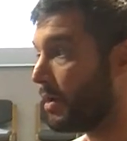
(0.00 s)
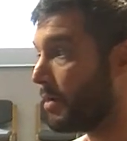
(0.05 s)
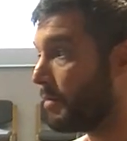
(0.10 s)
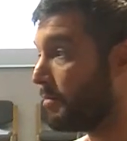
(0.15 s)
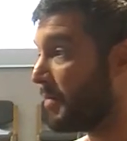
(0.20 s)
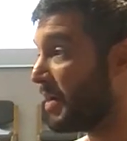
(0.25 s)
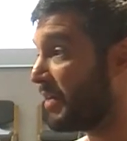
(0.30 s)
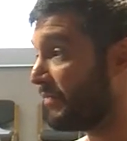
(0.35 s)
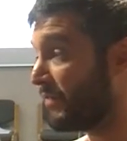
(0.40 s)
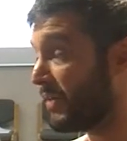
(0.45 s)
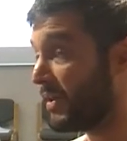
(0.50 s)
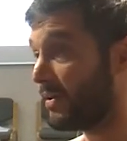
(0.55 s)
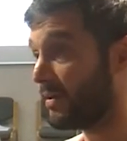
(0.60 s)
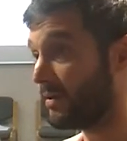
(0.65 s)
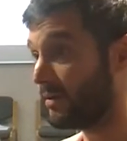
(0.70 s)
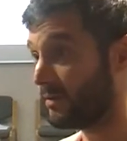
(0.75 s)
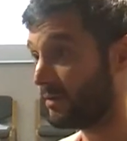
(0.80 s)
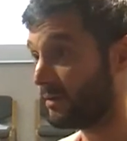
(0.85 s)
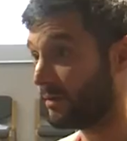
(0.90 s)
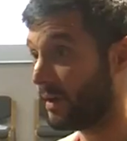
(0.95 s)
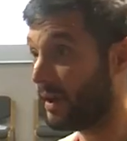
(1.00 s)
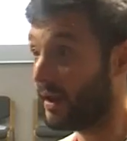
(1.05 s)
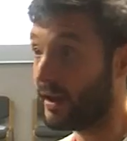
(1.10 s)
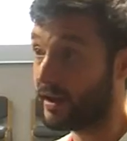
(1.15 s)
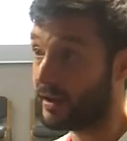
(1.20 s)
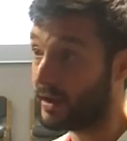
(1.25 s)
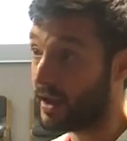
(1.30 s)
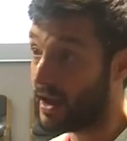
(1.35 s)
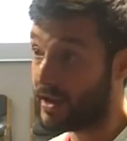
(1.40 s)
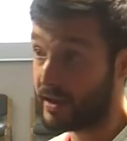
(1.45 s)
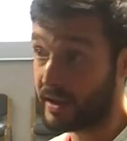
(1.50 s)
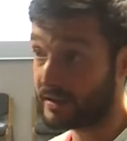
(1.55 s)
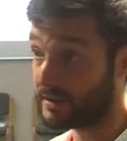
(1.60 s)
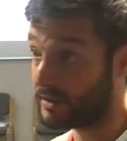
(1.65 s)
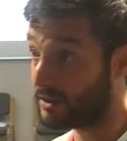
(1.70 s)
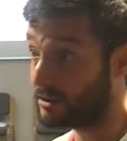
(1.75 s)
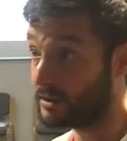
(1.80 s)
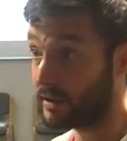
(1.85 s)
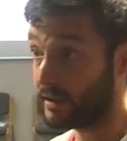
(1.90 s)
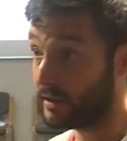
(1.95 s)
My fear, and I can
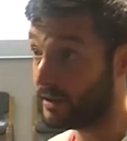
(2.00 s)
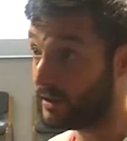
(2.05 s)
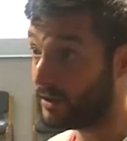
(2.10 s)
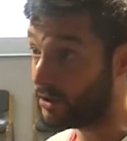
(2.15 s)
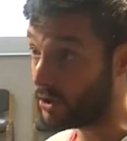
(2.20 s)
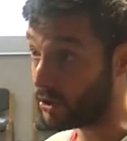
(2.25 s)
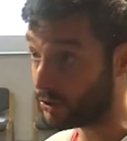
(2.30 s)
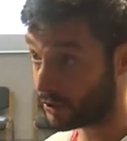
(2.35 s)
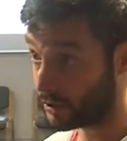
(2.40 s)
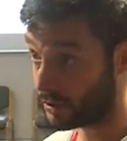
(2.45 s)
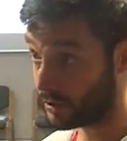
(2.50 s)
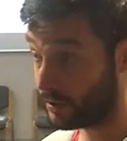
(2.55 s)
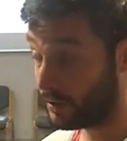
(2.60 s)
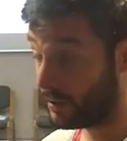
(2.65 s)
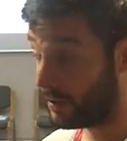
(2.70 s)
certainly not